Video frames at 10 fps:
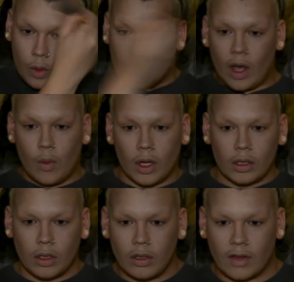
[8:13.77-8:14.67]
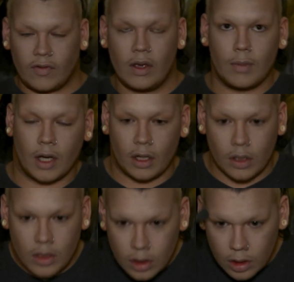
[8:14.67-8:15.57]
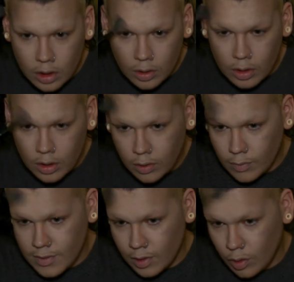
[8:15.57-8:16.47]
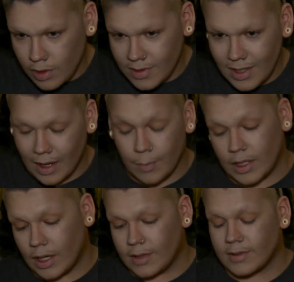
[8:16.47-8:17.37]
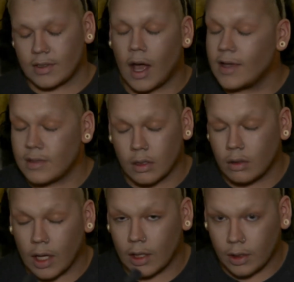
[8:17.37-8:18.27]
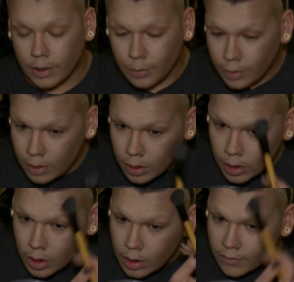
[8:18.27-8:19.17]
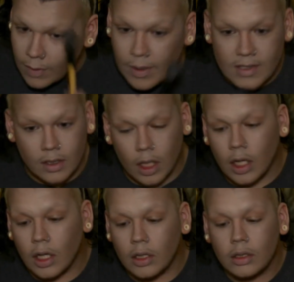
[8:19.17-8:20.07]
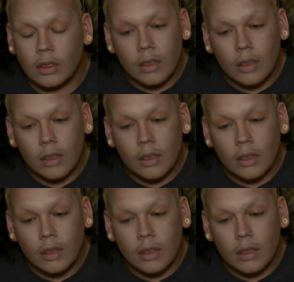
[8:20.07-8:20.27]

we all wanted to look like vampires. It was the coolest thing. I mean, yes, I still kind of do. Vampires are hot.